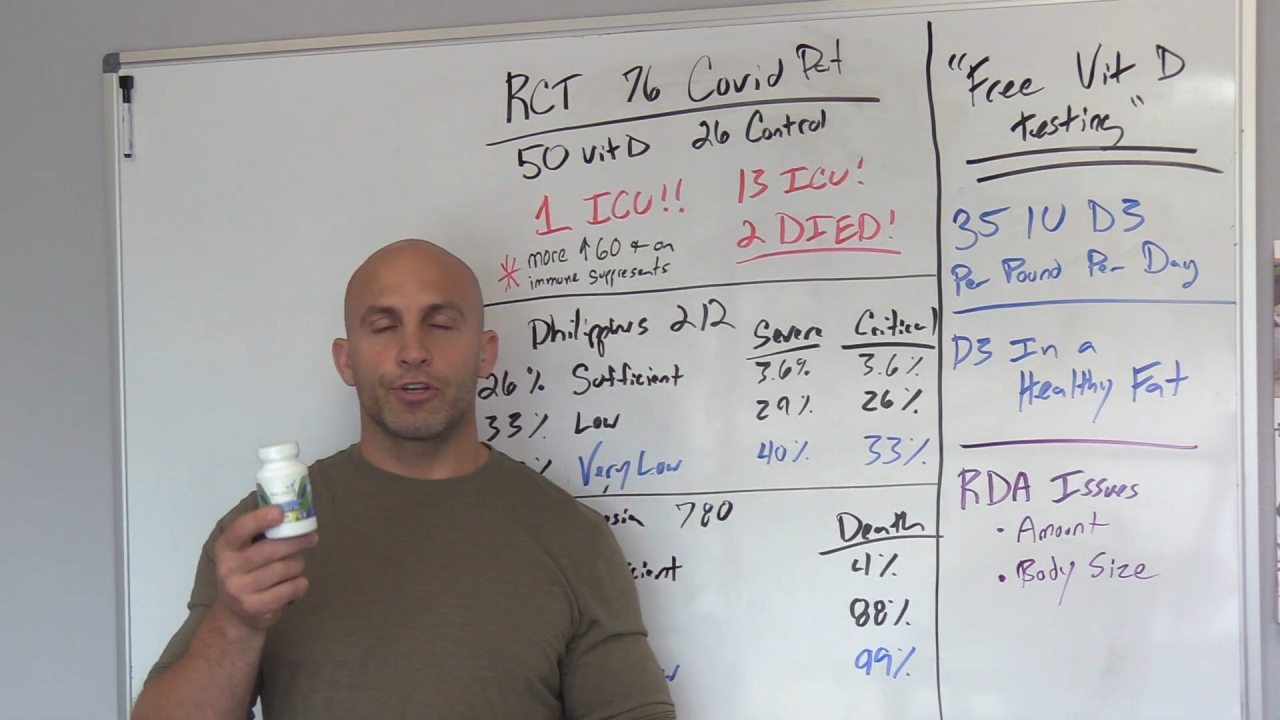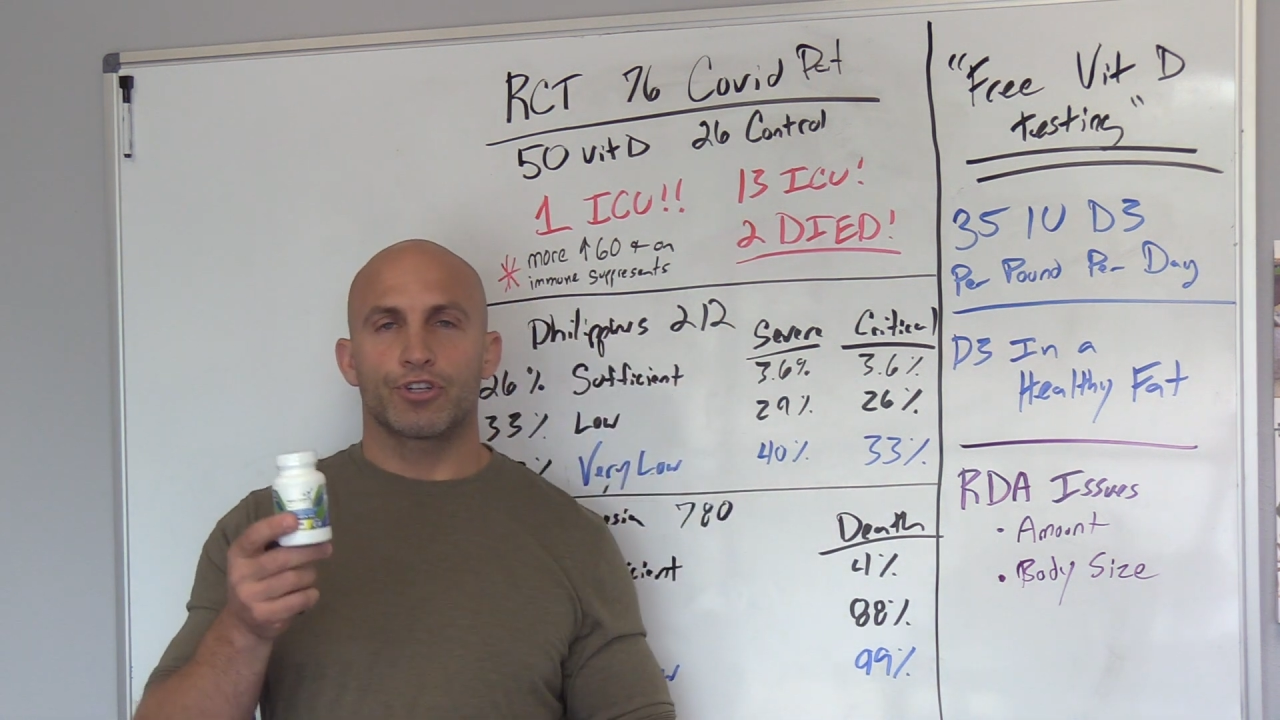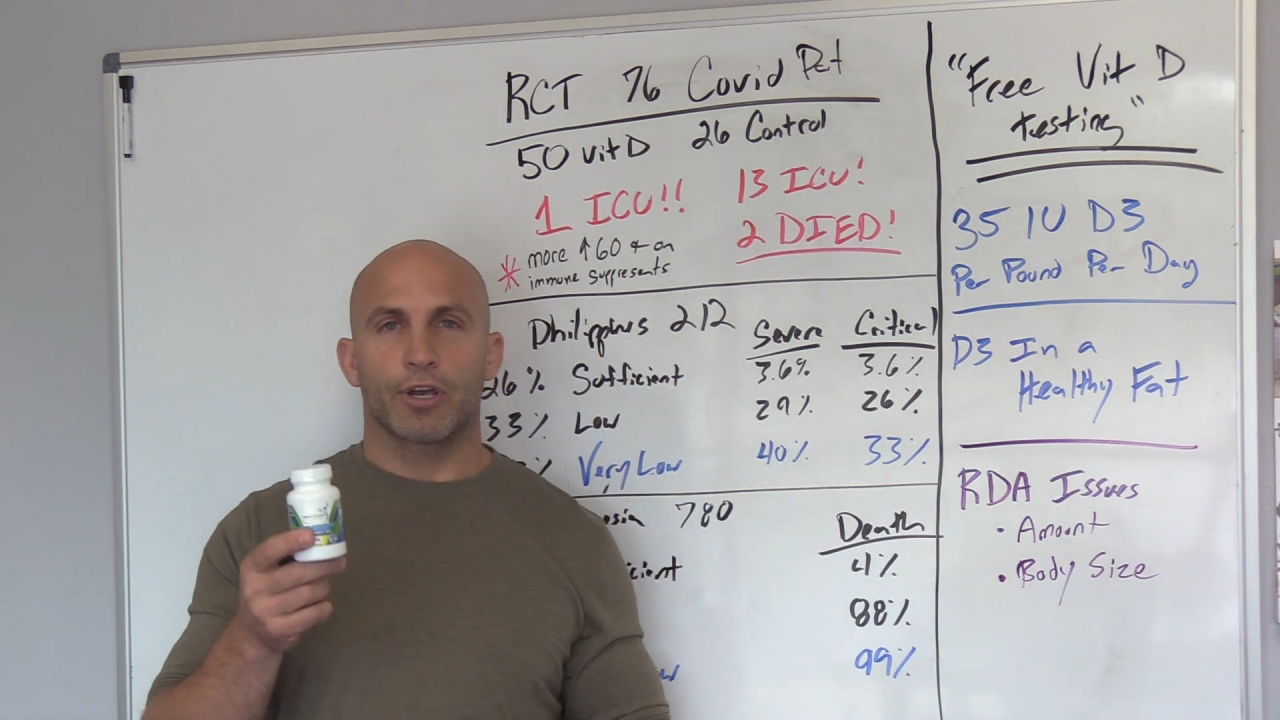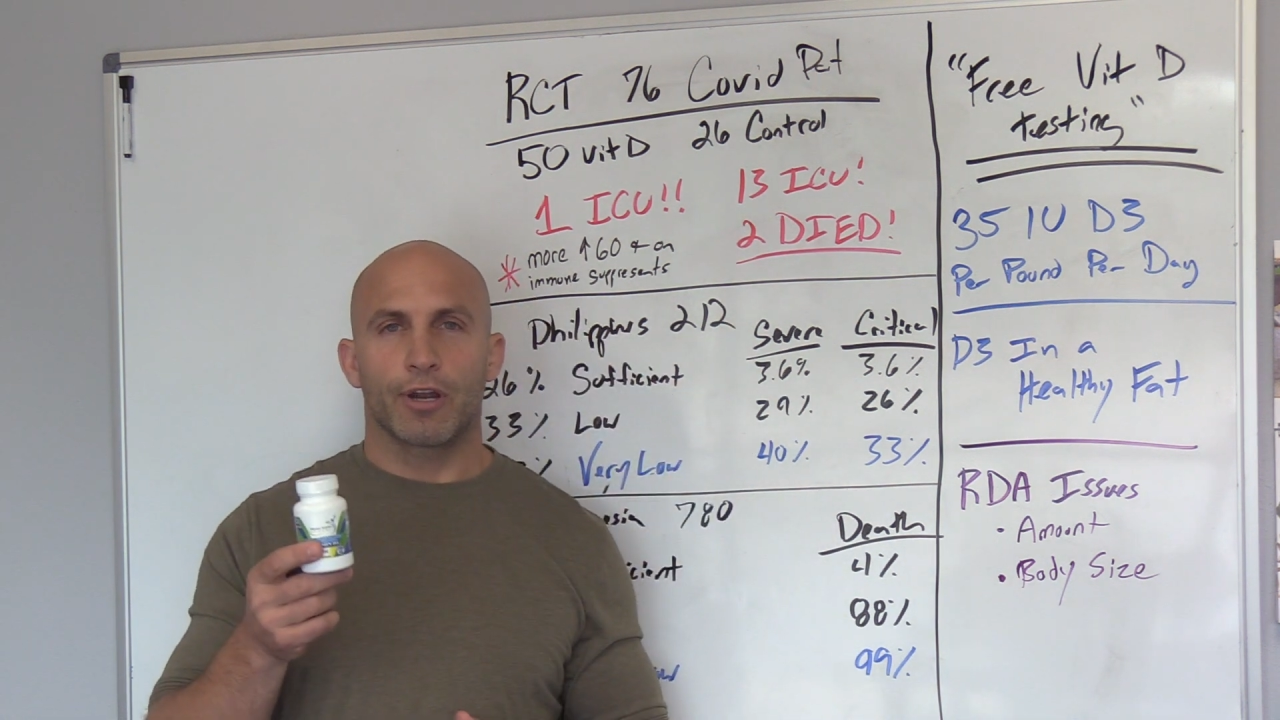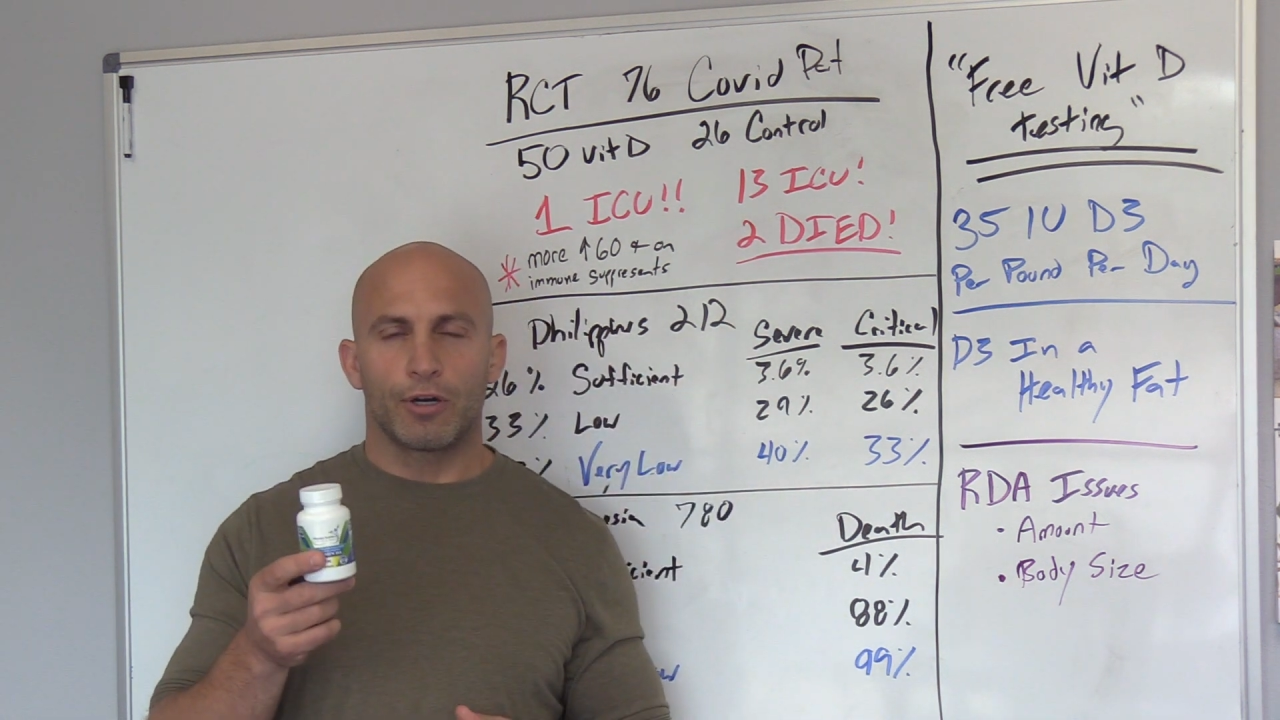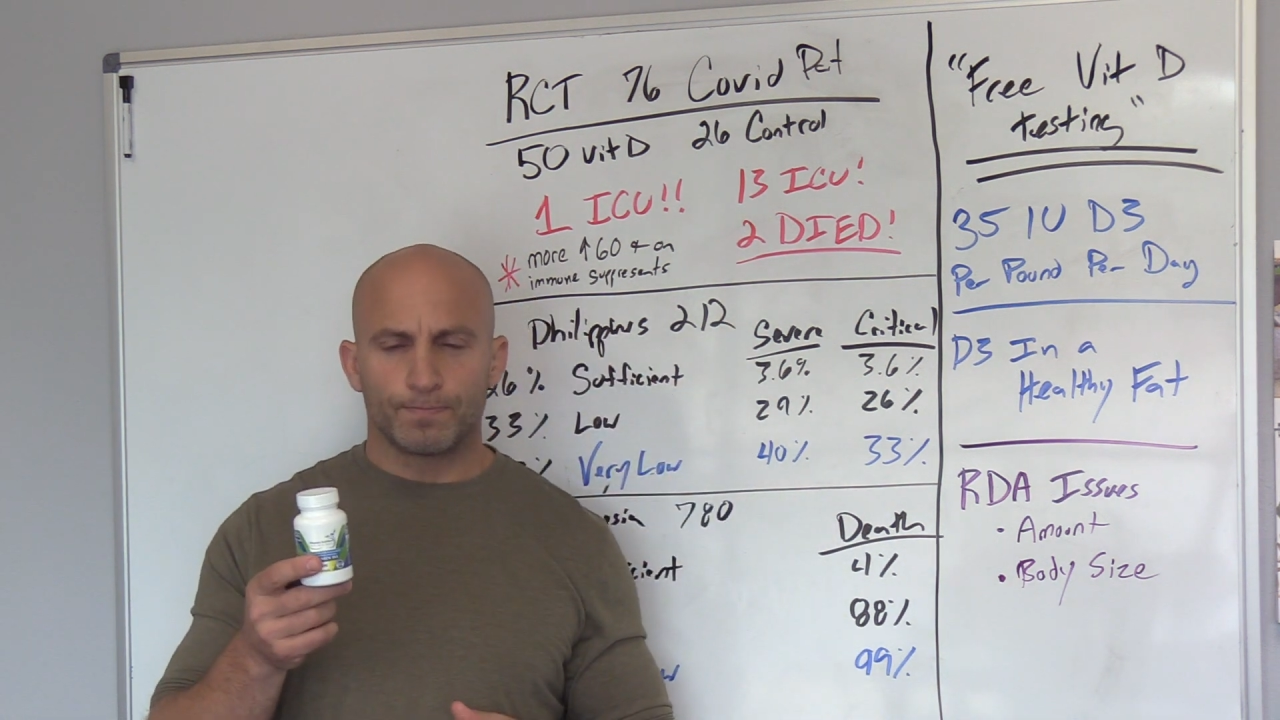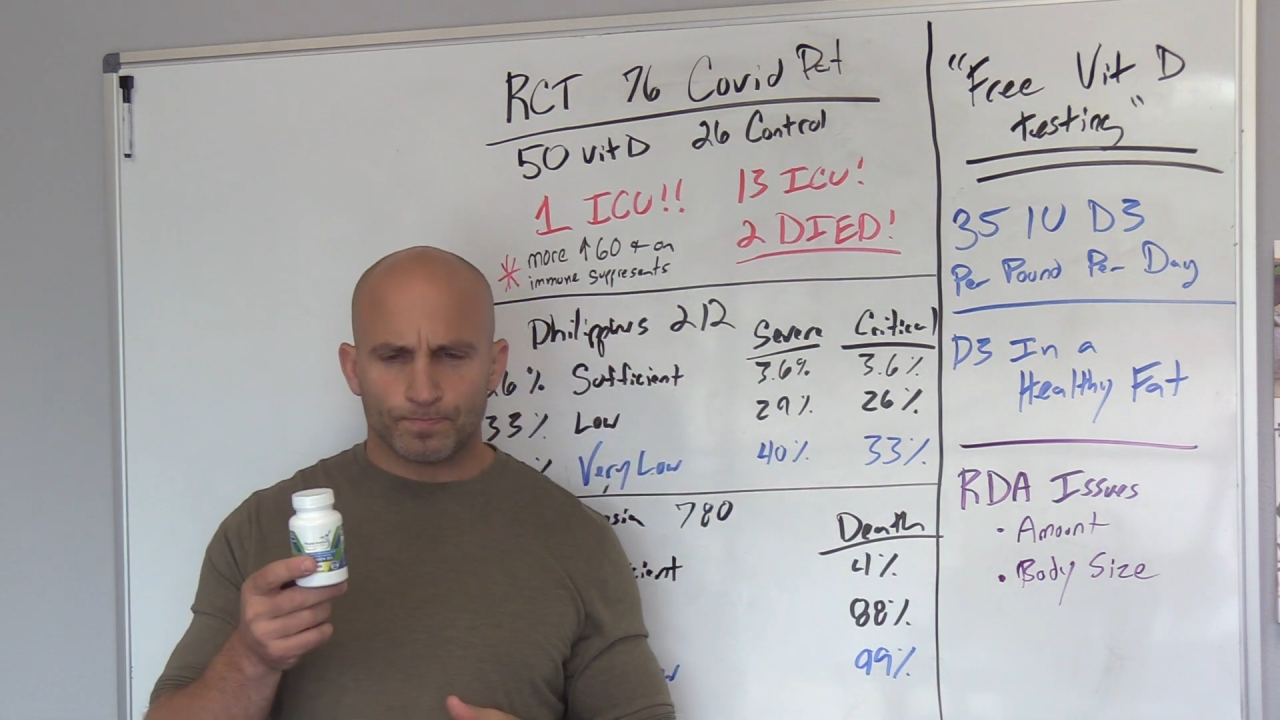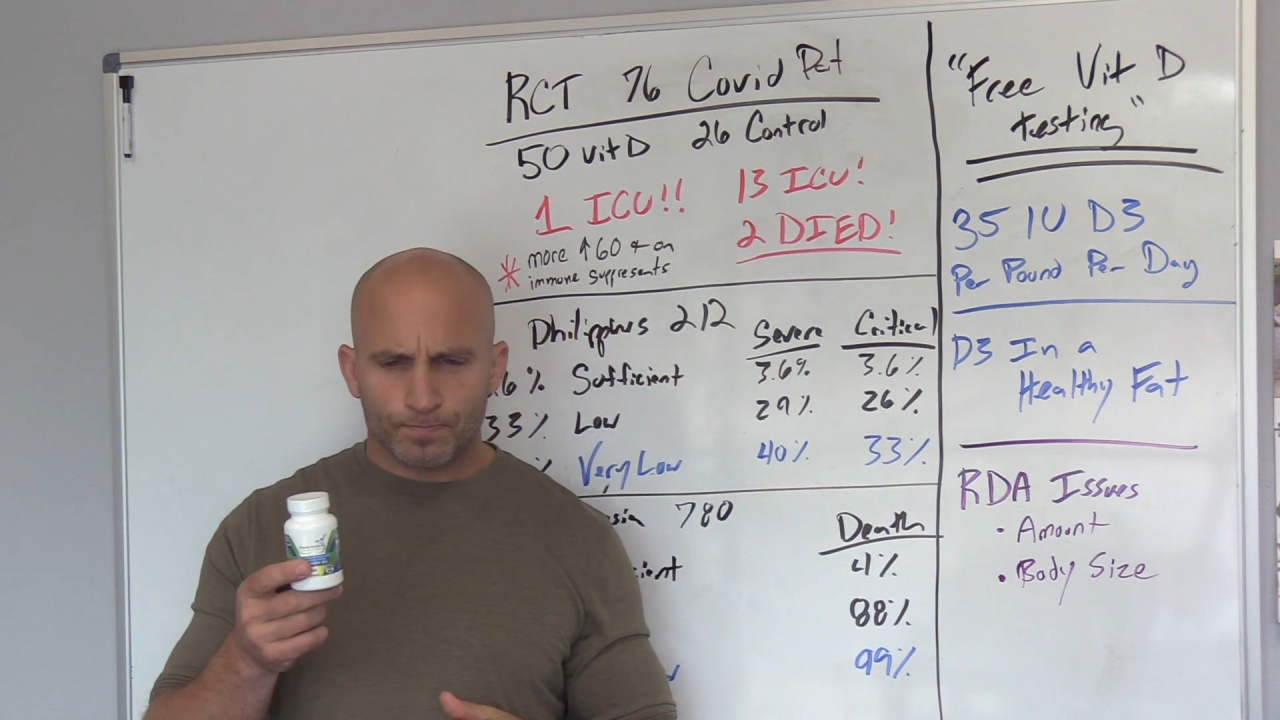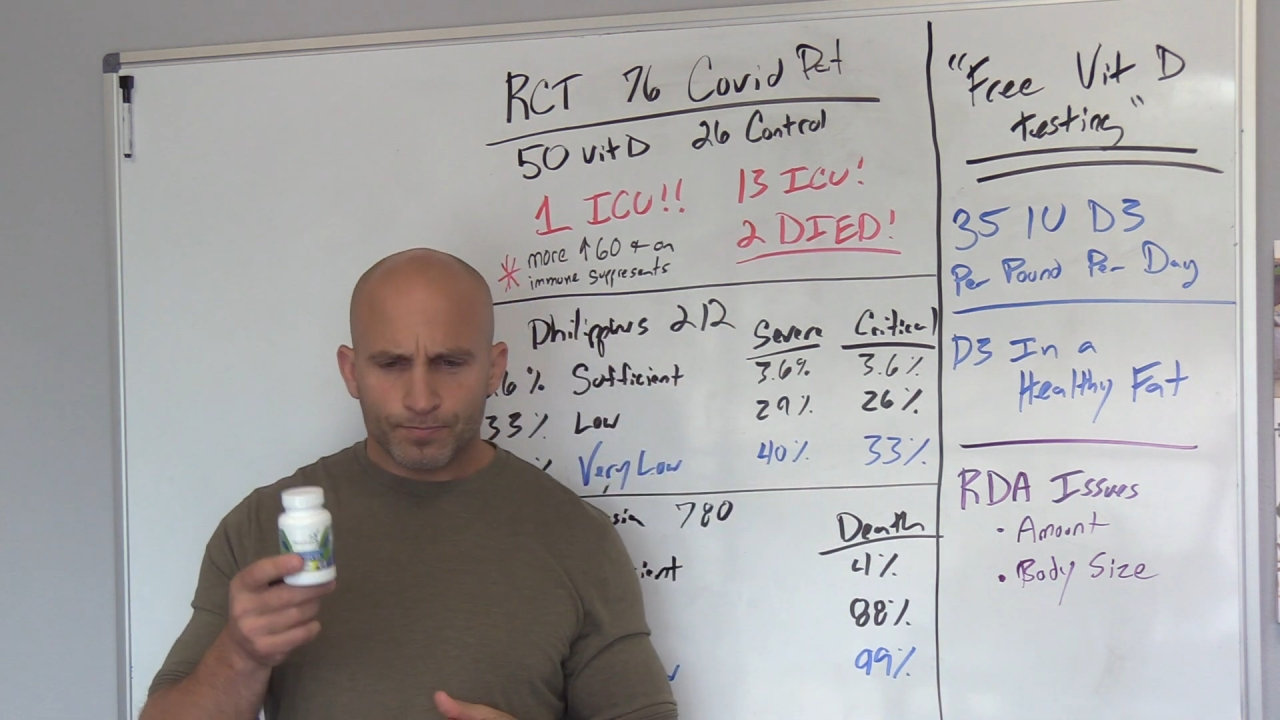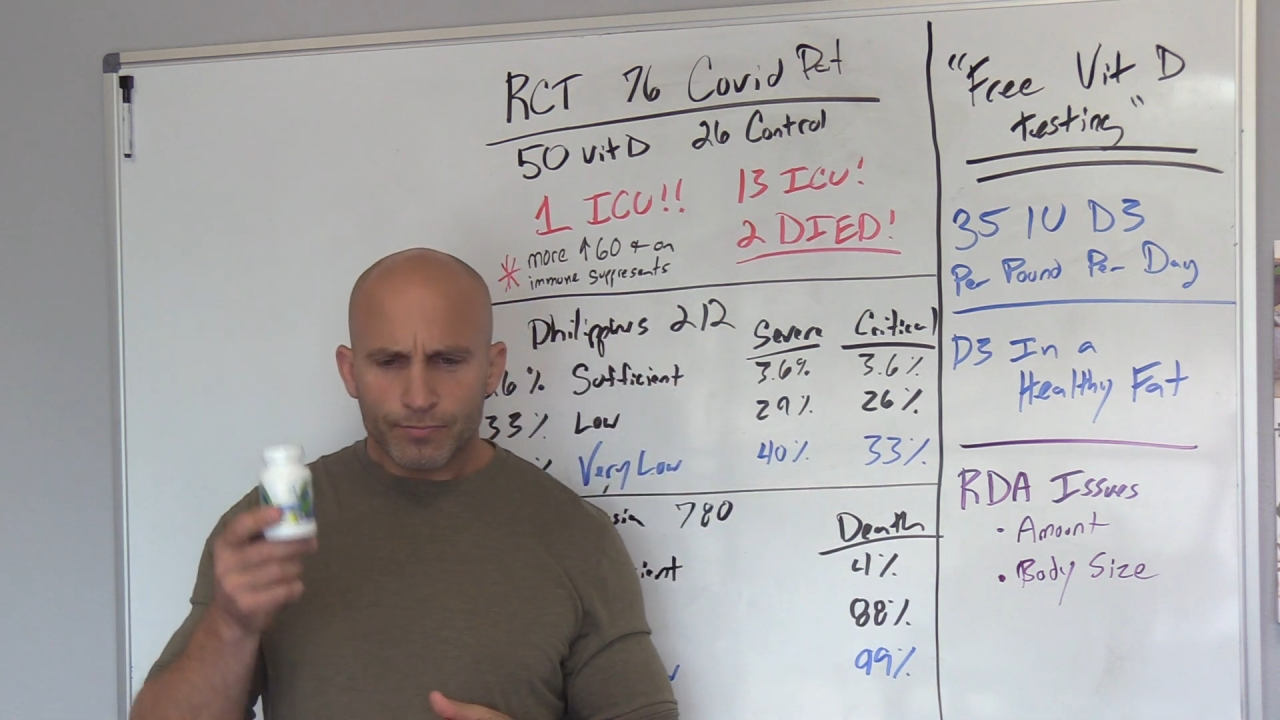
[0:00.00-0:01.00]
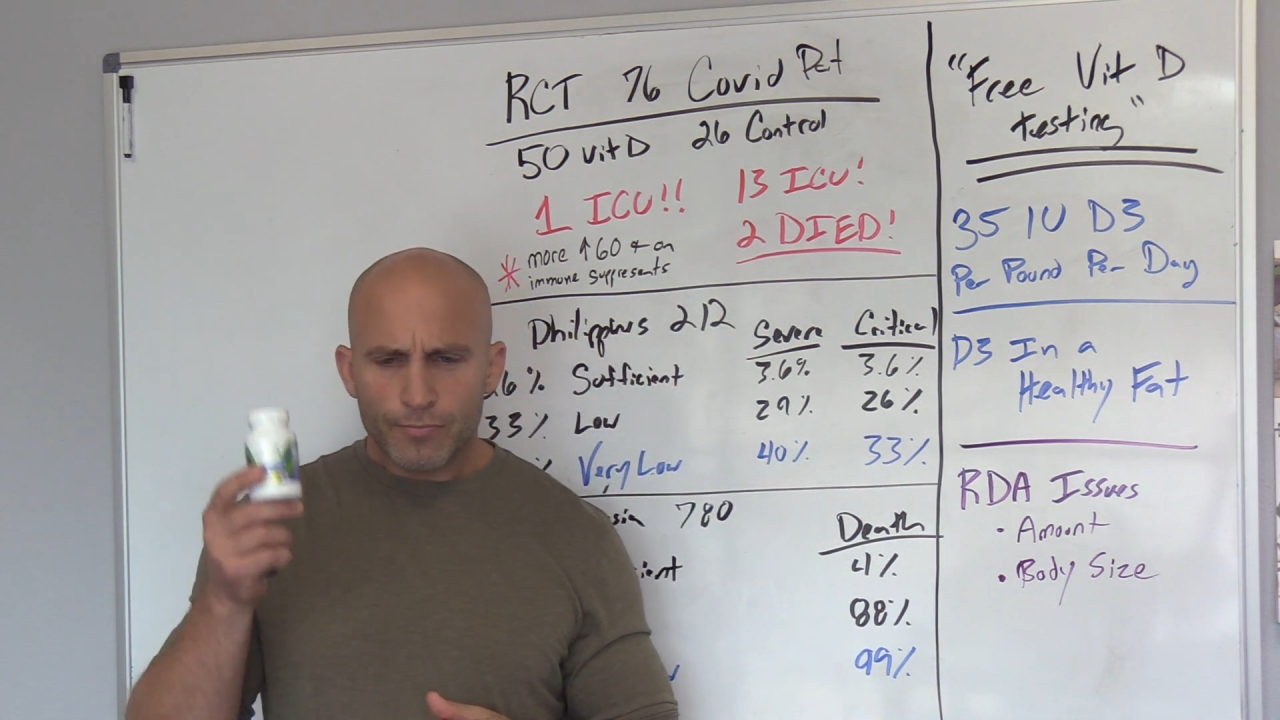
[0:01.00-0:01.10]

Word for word: you can check it out.